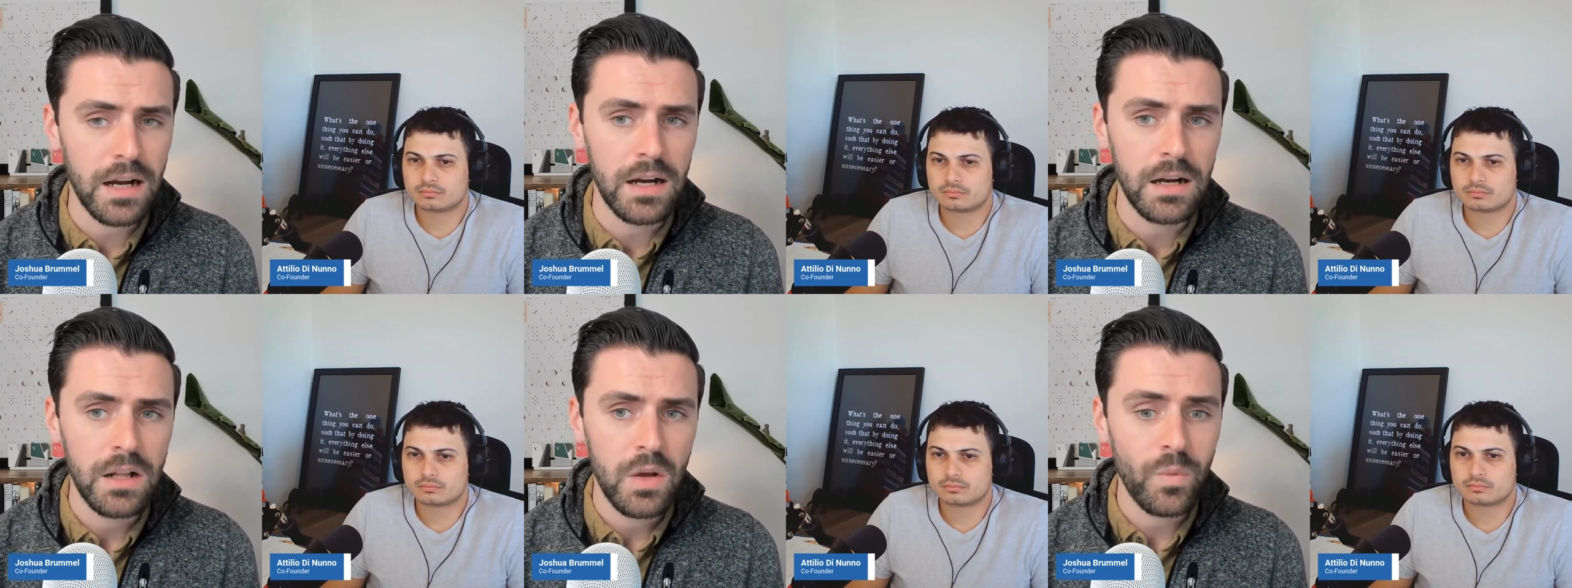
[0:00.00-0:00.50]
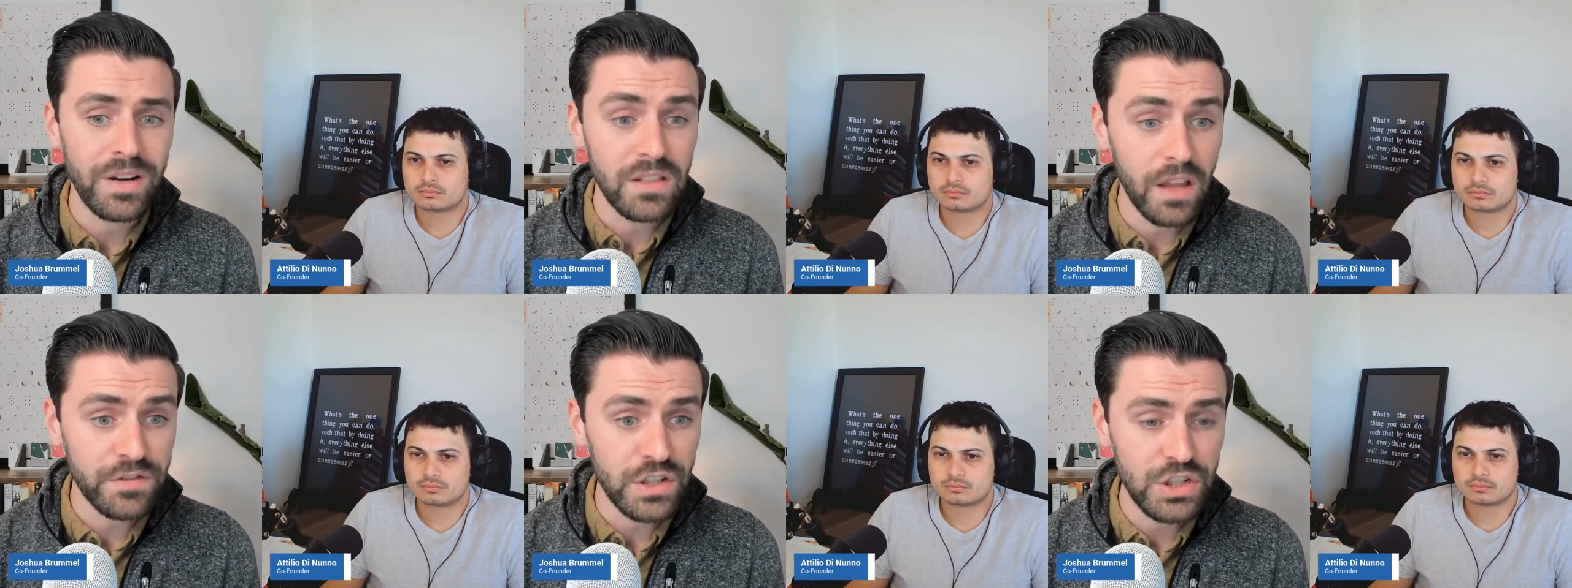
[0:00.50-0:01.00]
Speaker 1: Uh, we'd
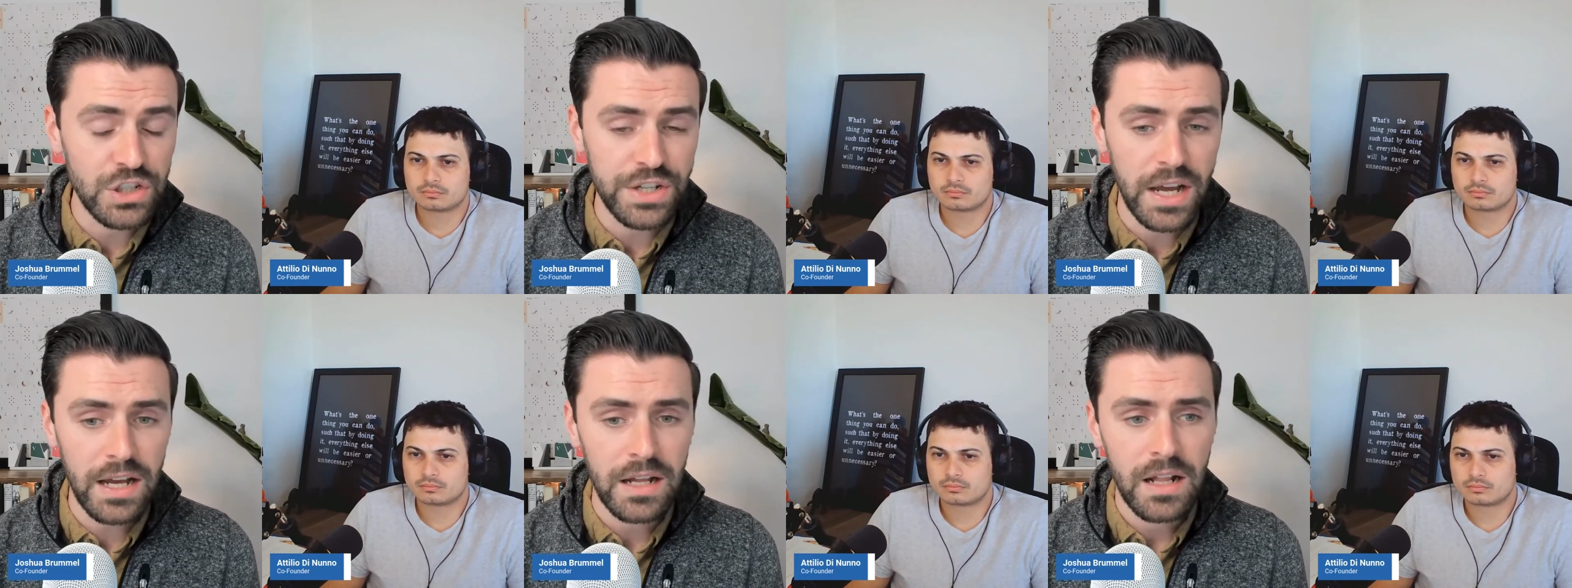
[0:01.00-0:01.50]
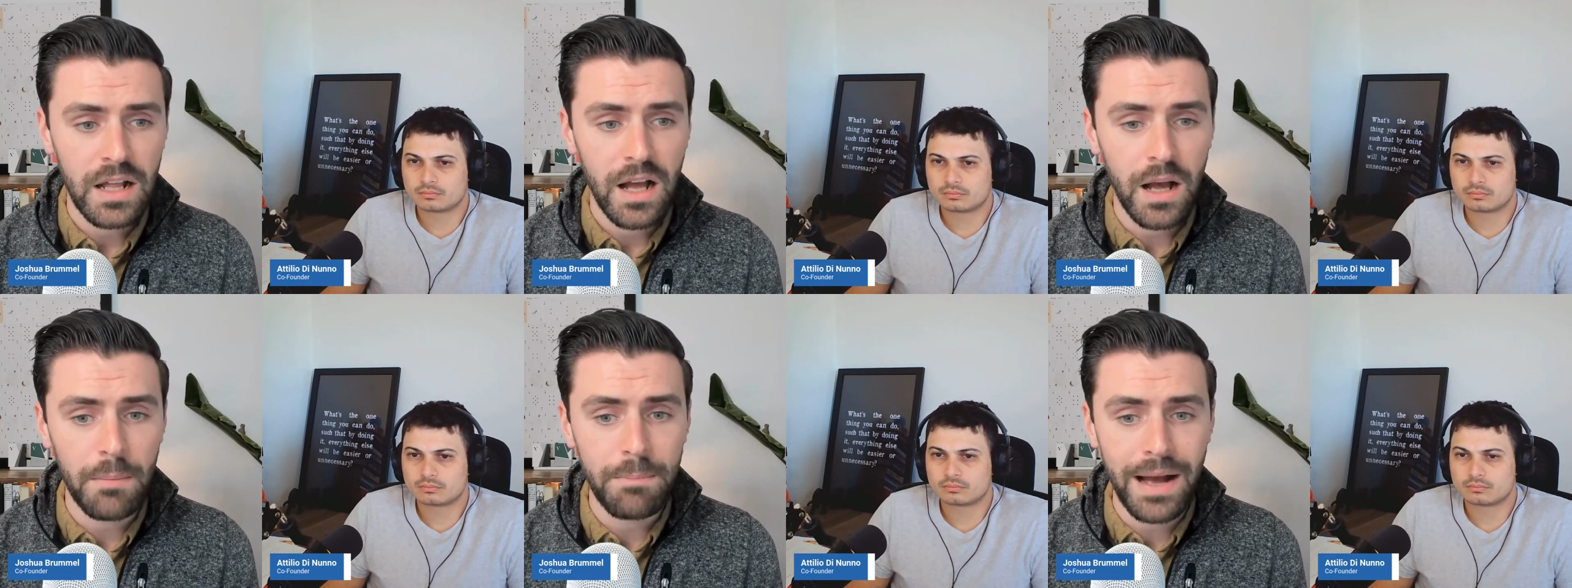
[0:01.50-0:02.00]
love to chat
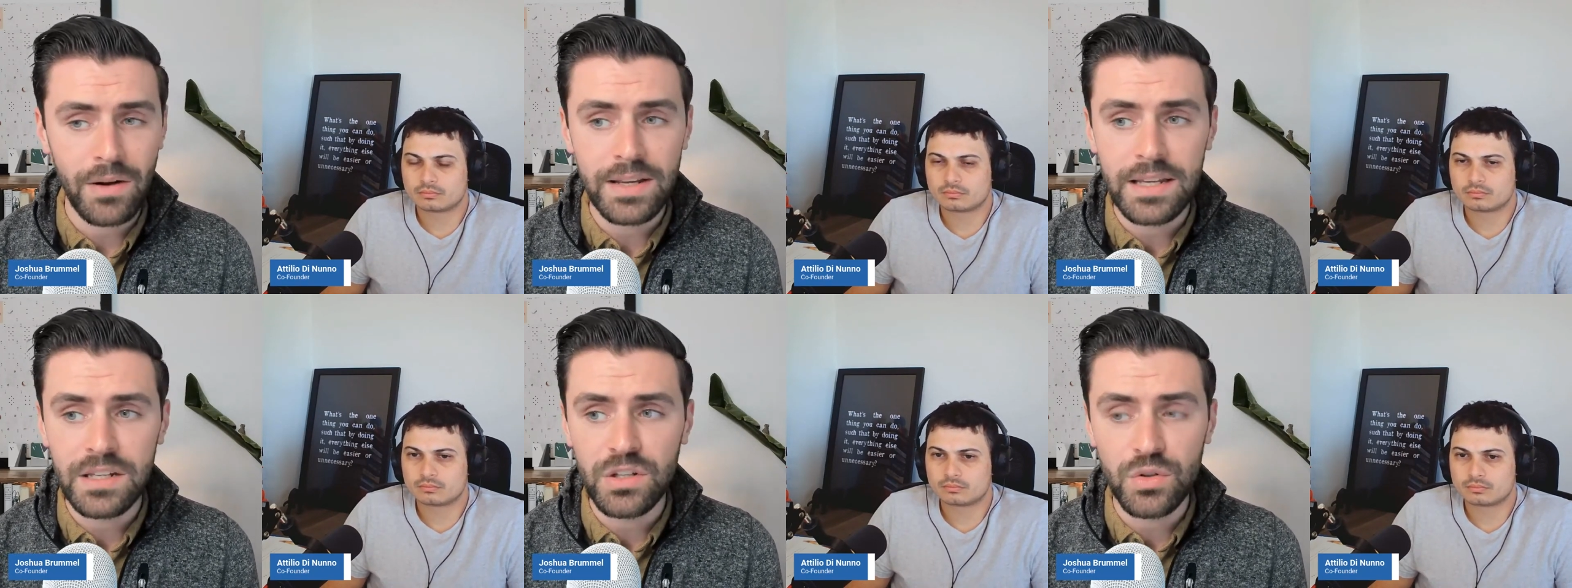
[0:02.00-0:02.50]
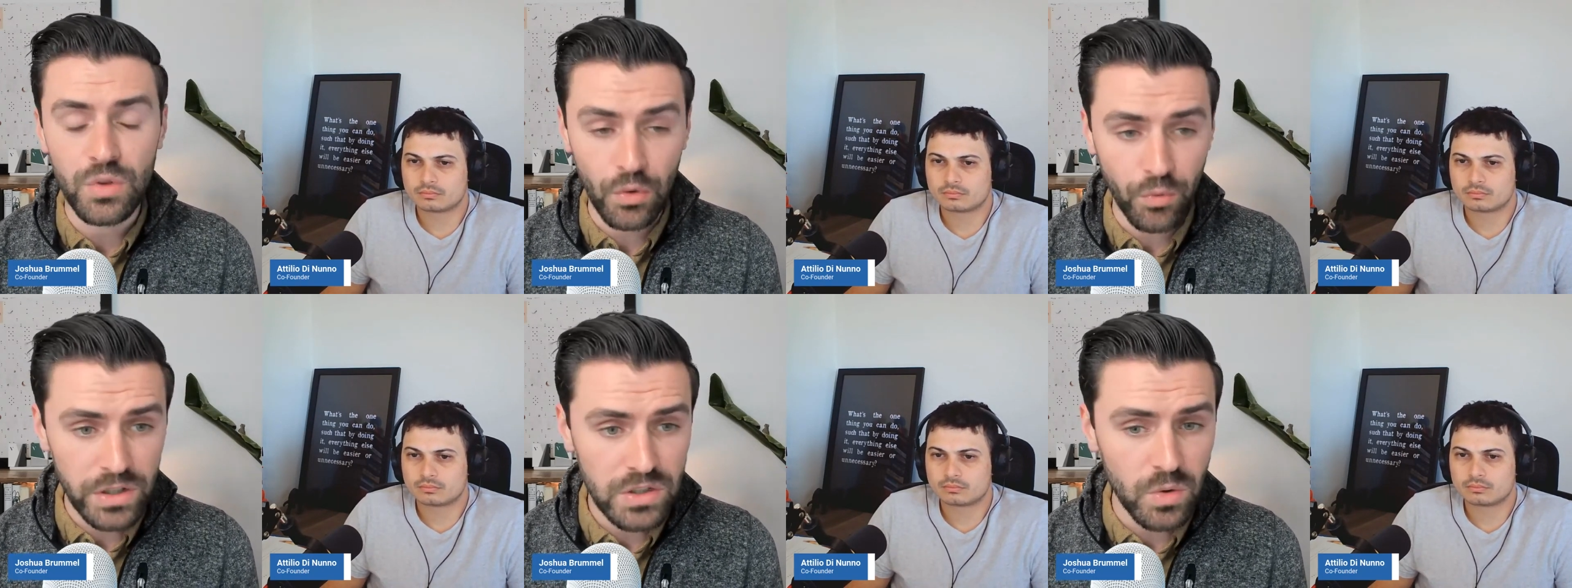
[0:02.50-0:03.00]
about getting you
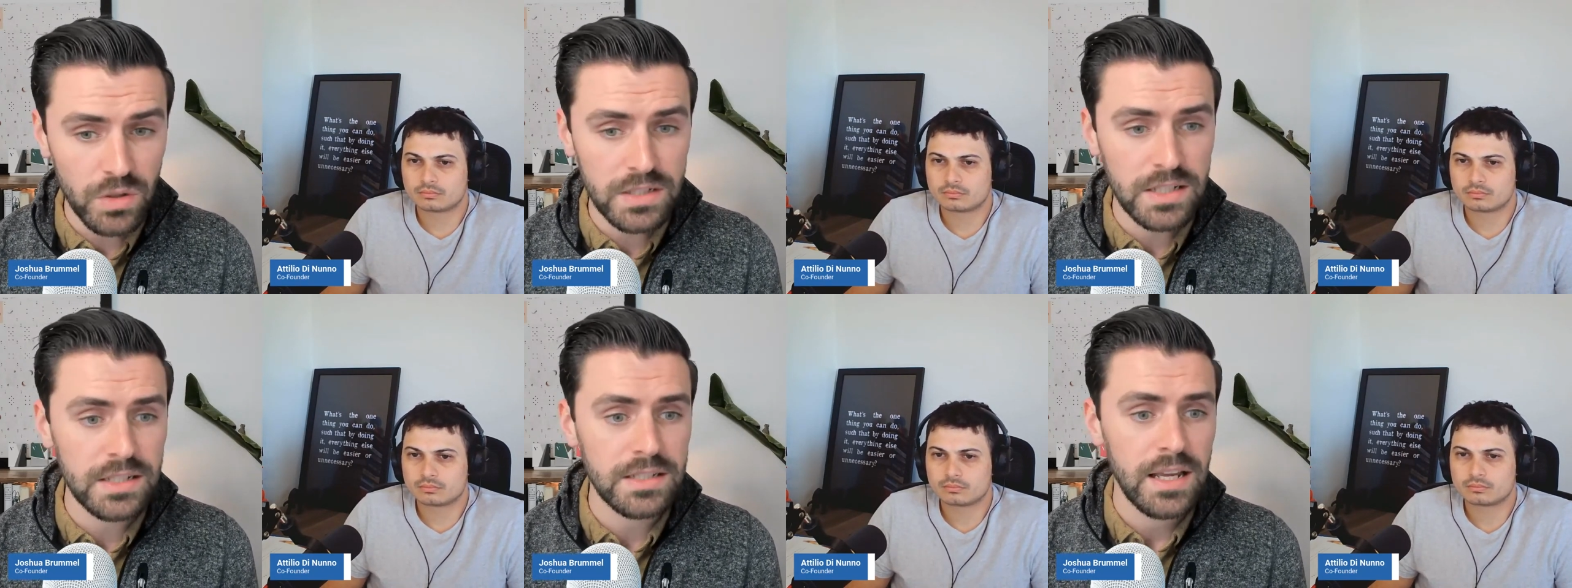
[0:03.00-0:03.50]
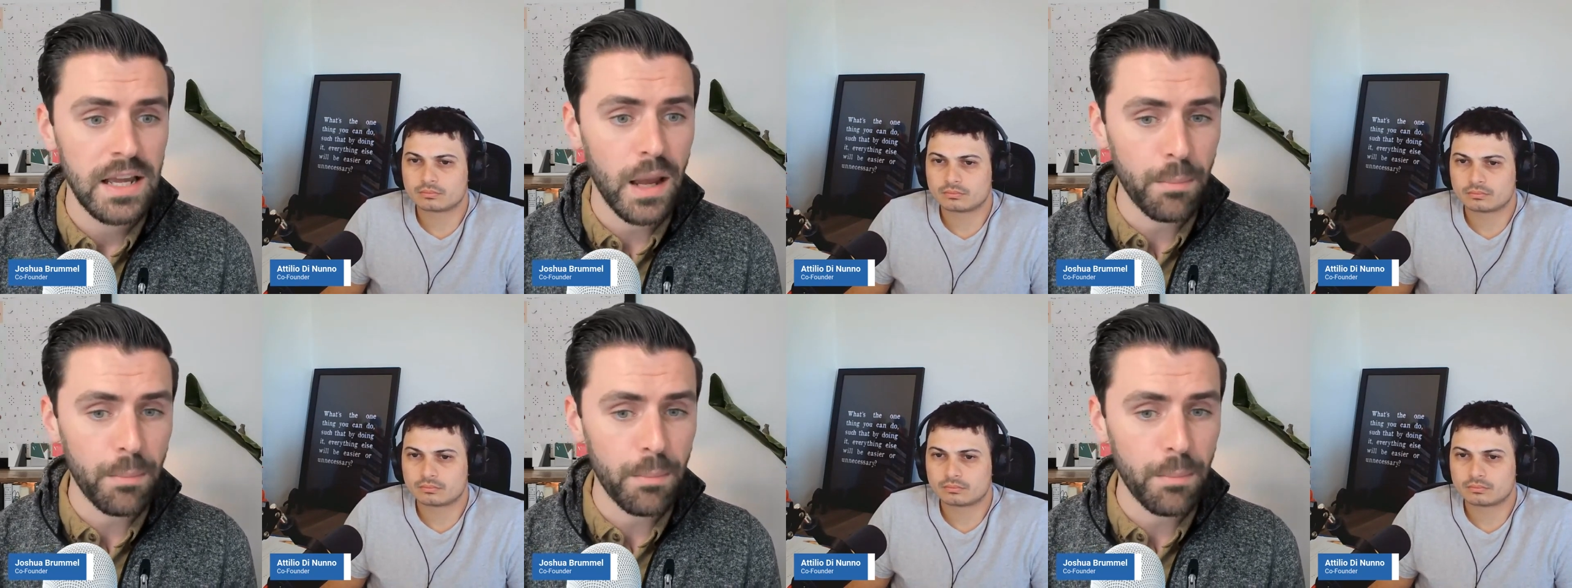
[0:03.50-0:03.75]
the resources